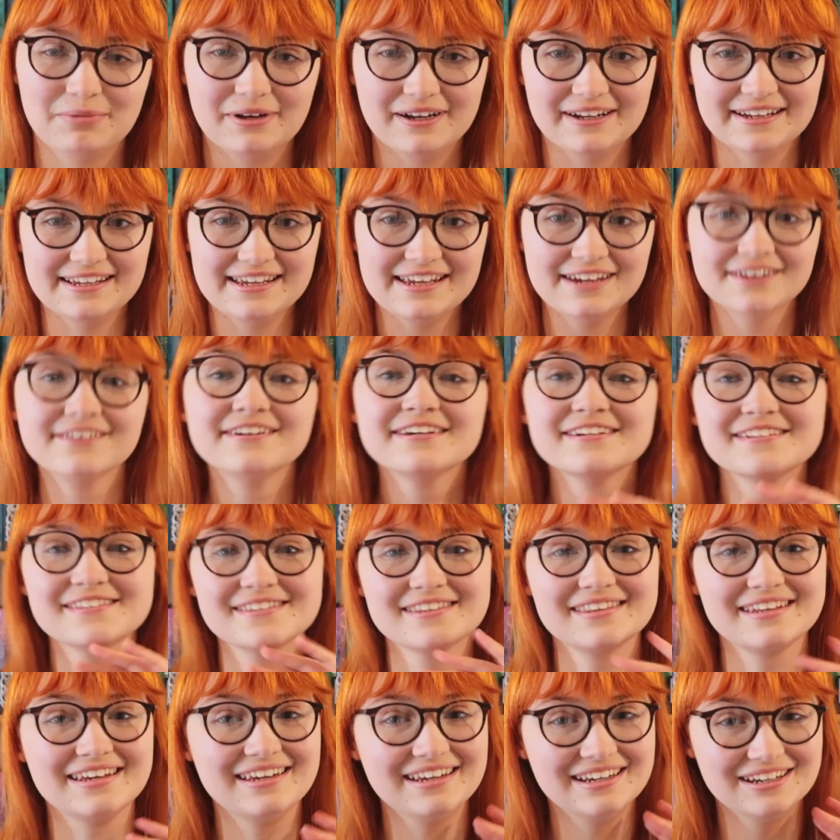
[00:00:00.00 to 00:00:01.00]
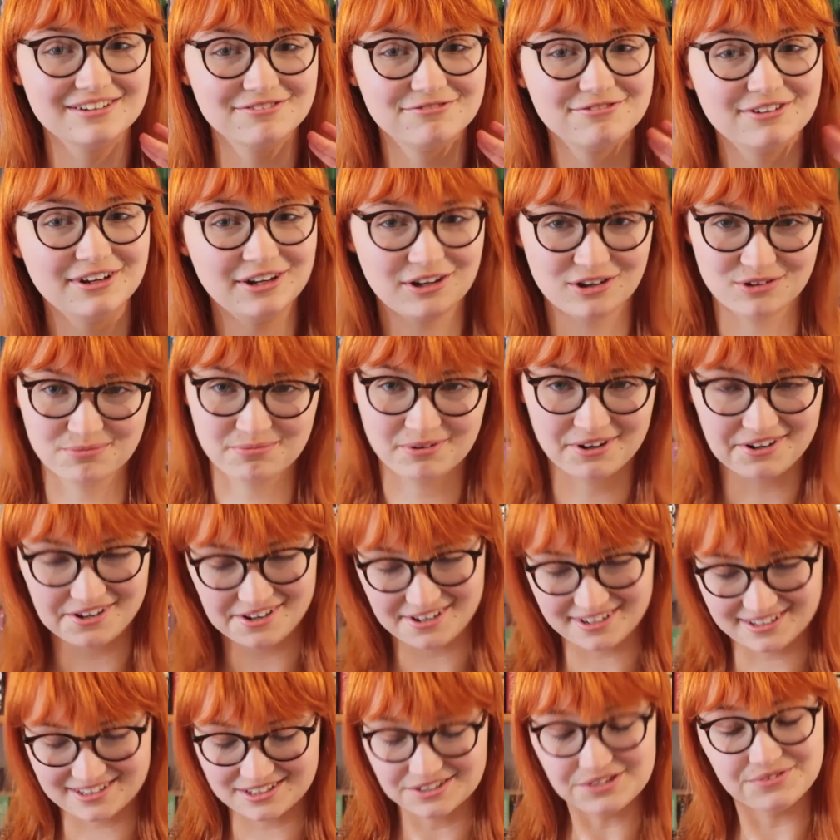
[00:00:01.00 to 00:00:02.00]
But here is the finished
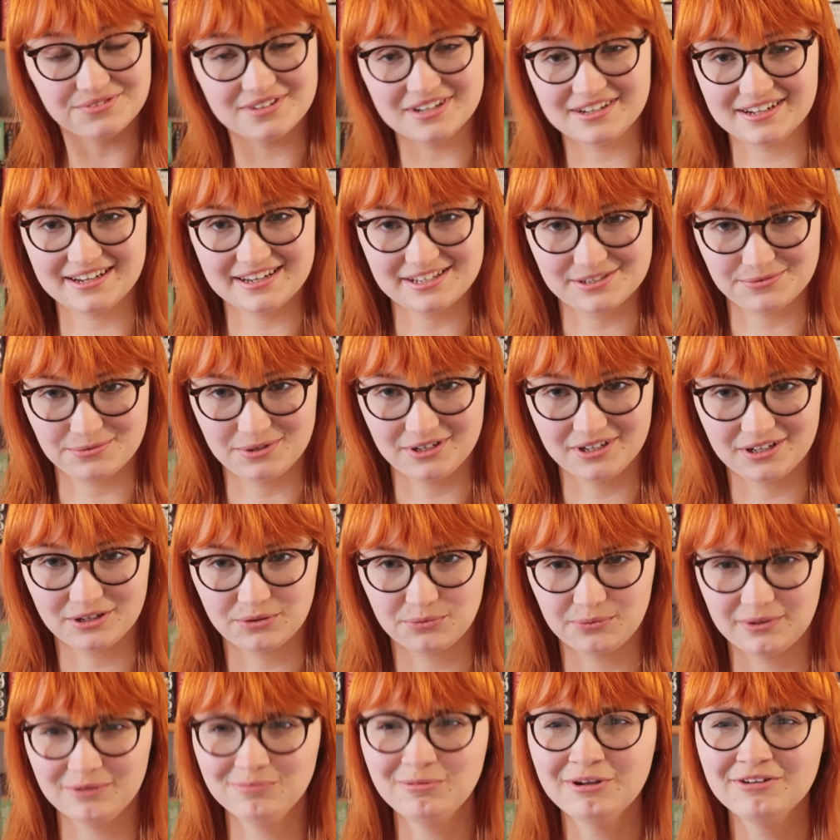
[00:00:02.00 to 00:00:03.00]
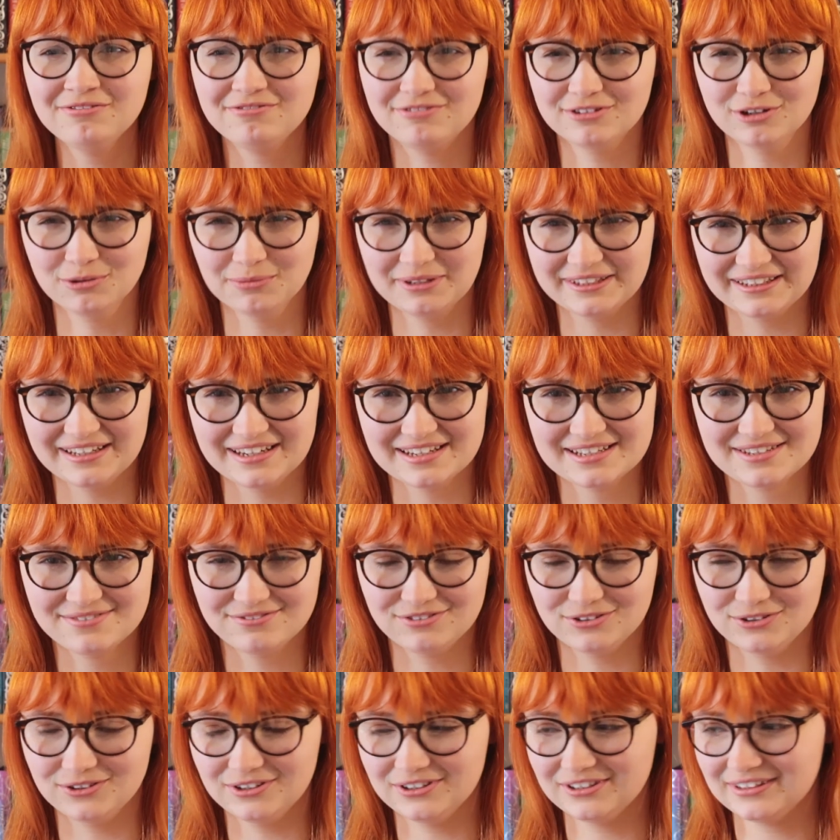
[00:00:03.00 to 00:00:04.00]
product of today's work. We've been filming this
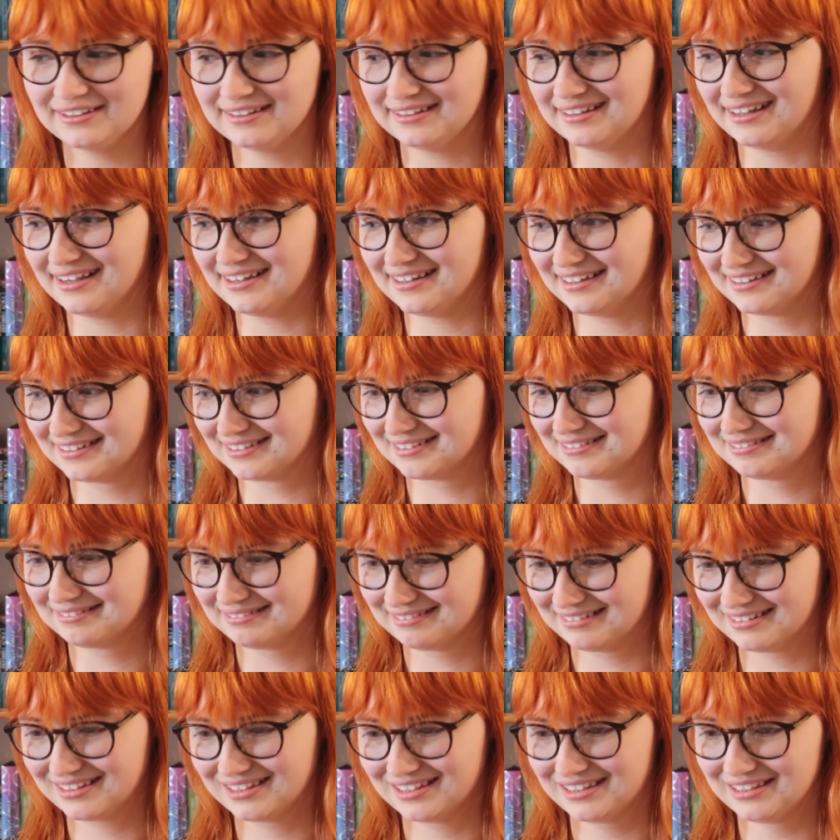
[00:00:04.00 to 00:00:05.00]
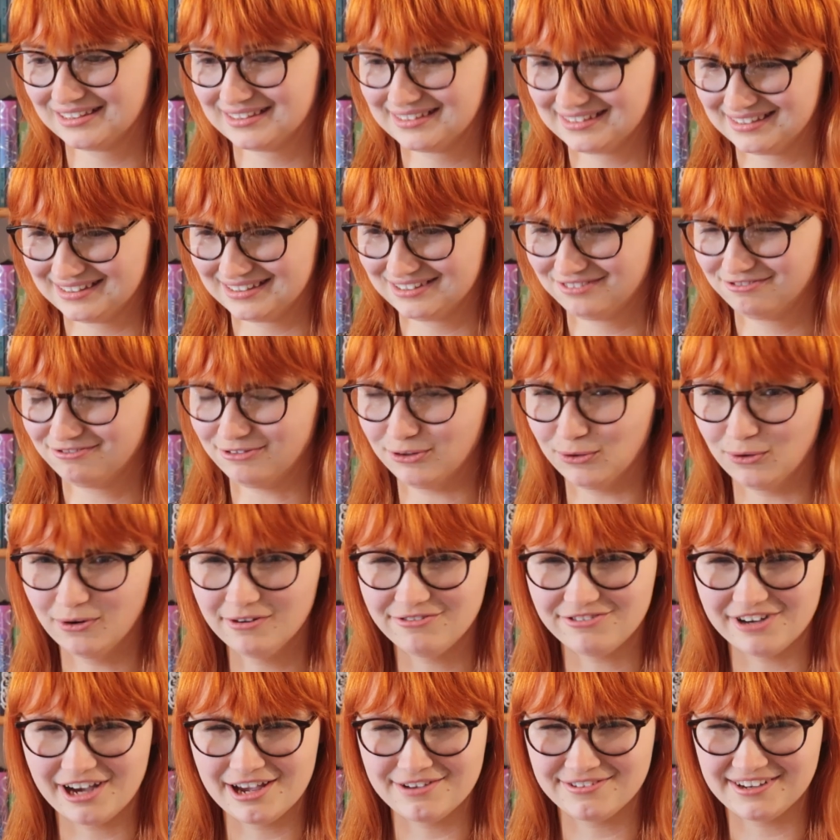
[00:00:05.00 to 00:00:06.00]
for like 4 or
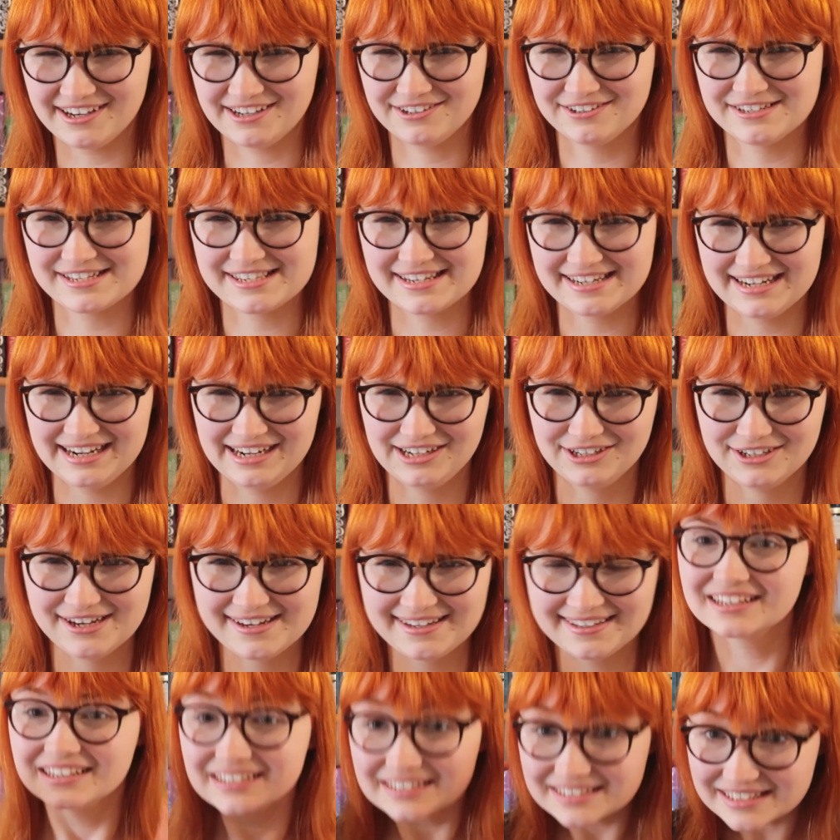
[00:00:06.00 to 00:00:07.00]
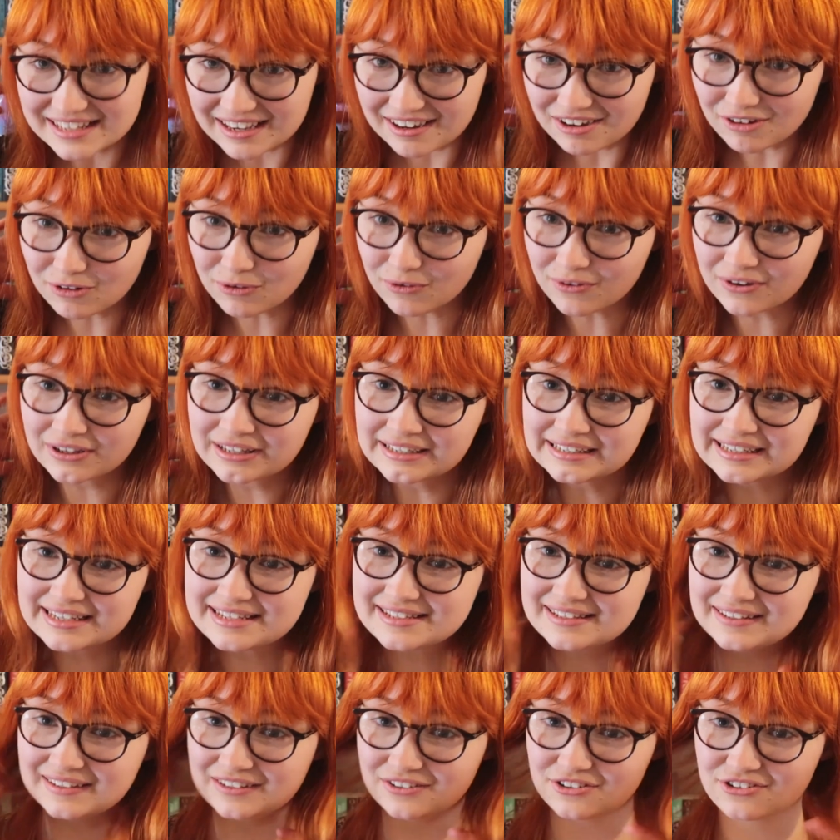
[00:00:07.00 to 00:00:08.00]
5 hours now. Turns out
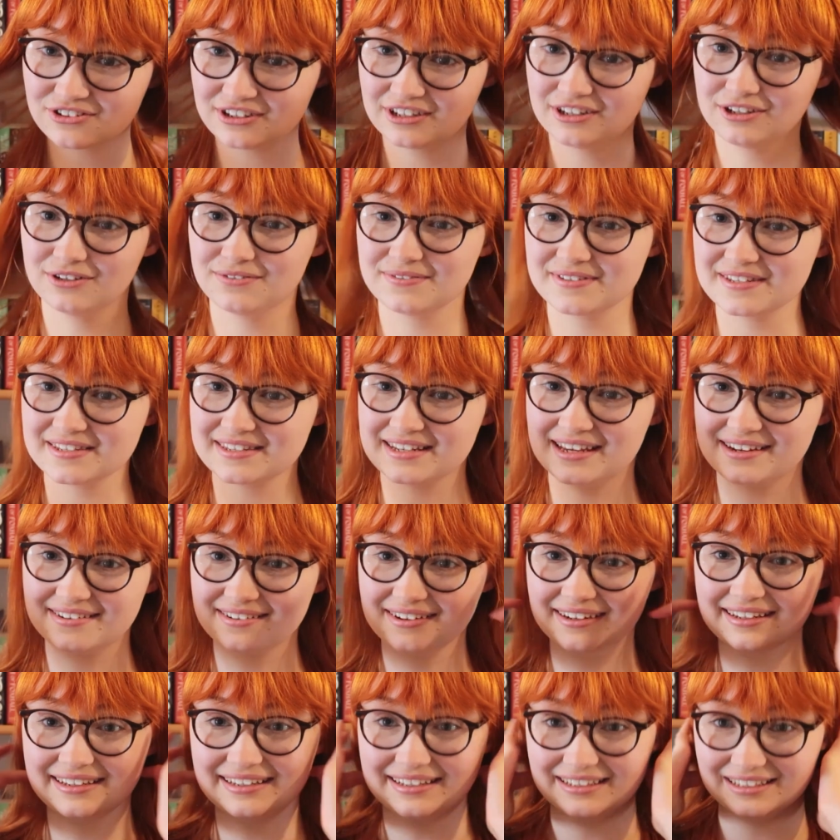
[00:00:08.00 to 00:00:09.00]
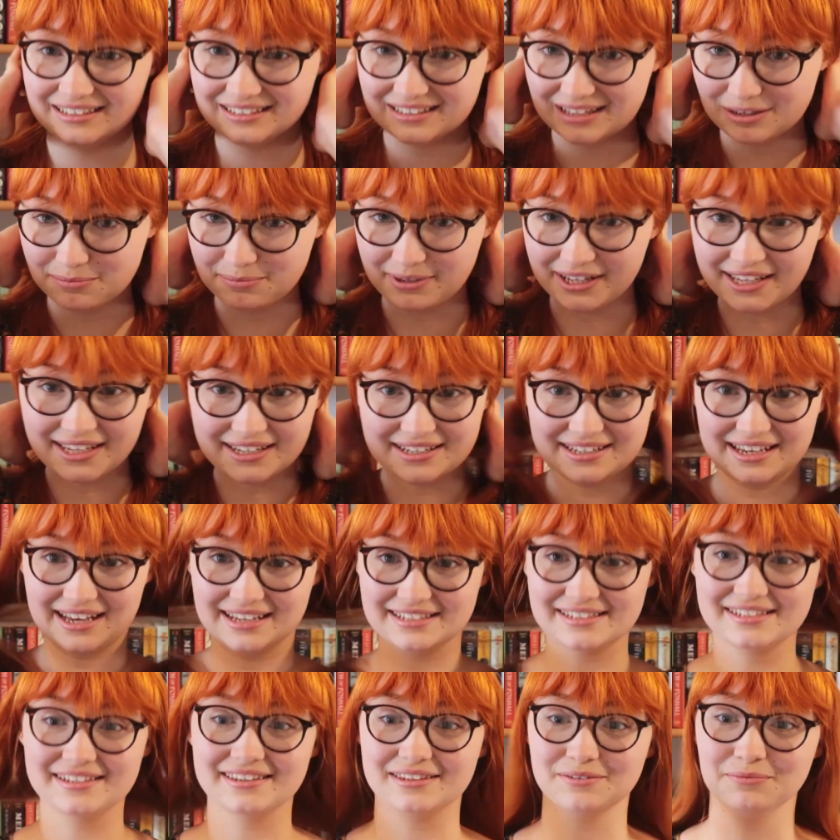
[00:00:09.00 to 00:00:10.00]
organising your shelves is actually a bigger
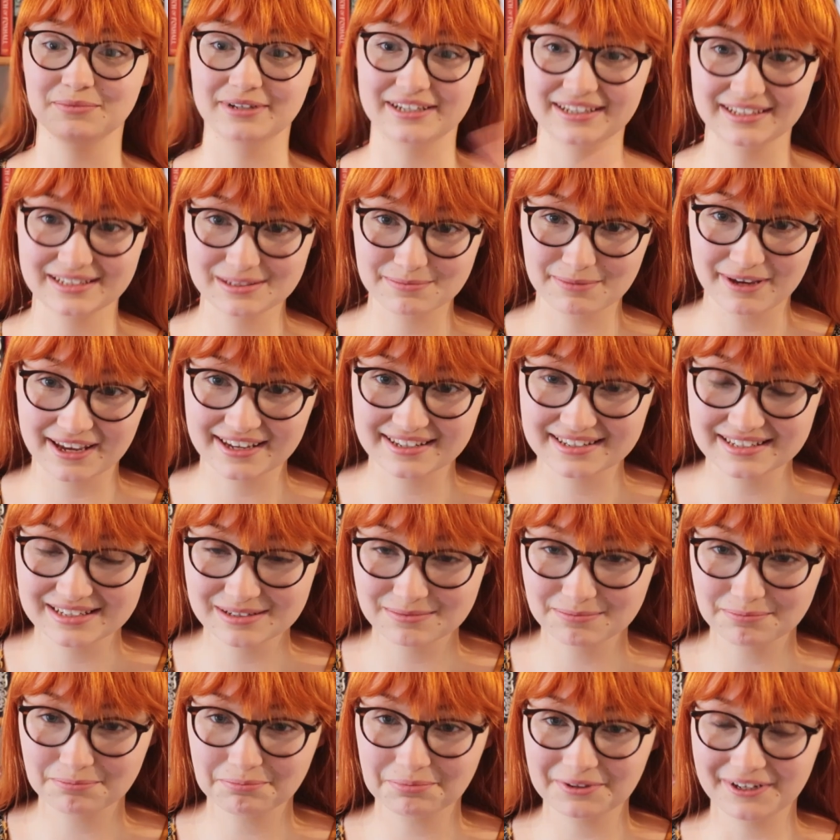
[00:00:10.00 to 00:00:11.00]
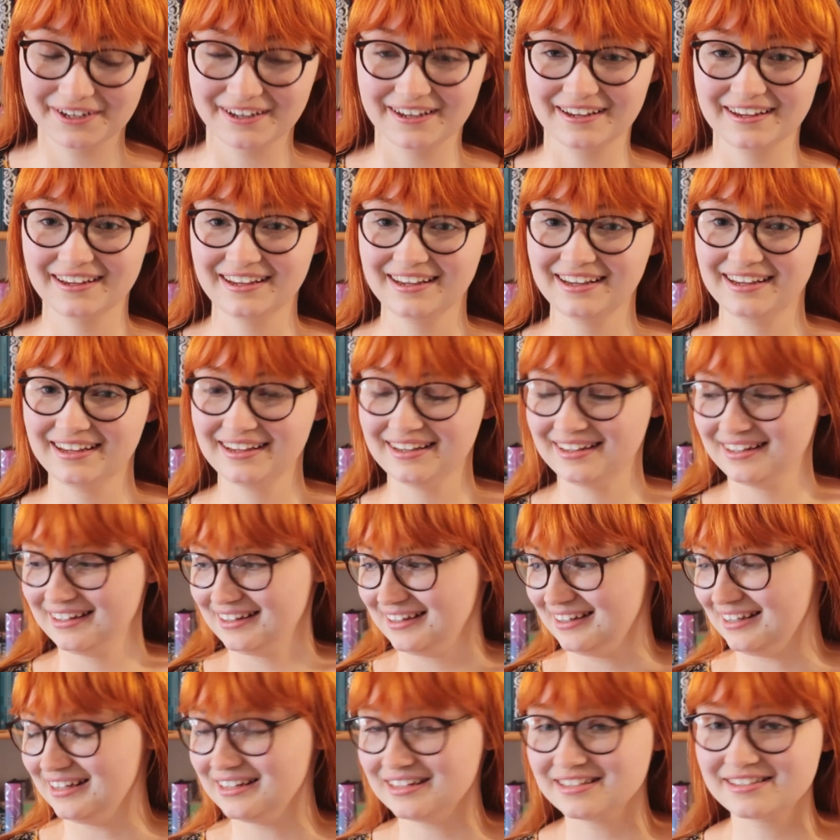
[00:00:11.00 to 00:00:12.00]
task than we expected, but
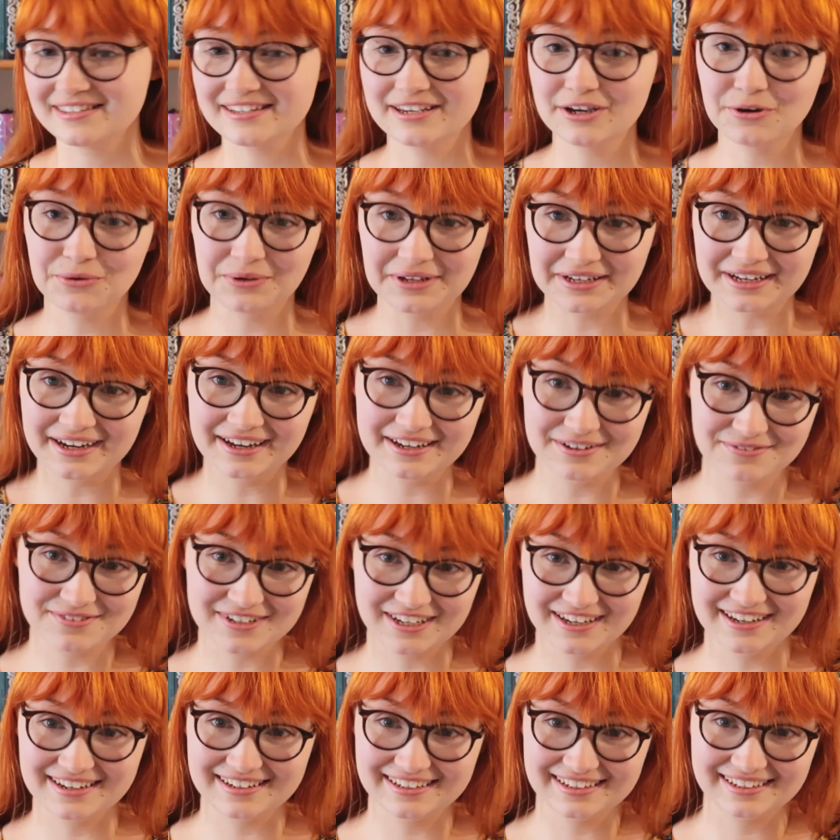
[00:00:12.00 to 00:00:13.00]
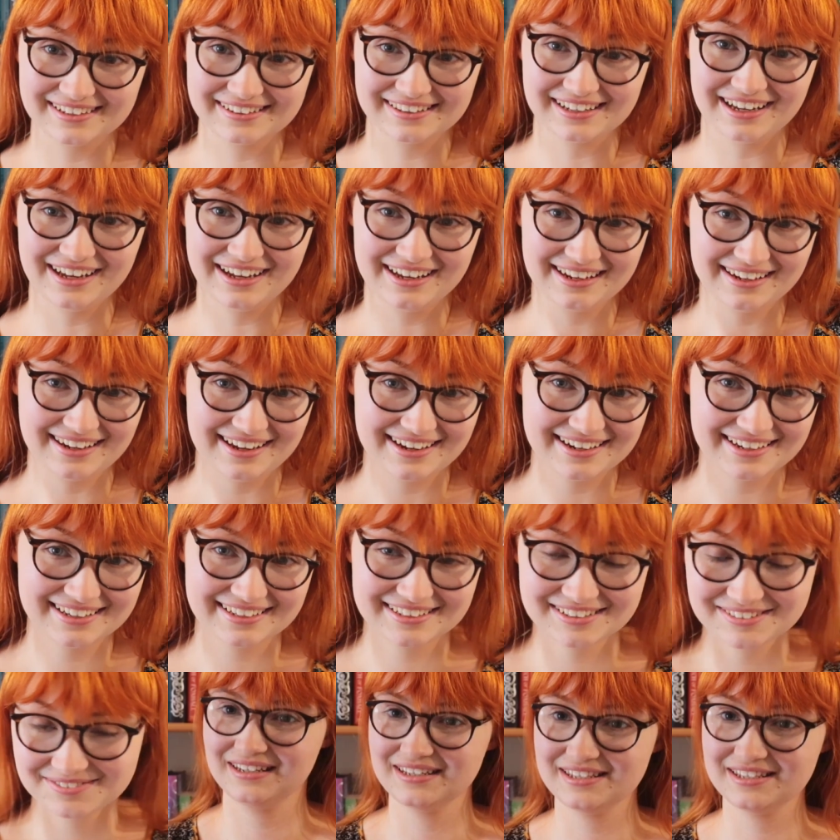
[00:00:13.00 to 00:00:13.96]
it is the only kind of tidying that I like.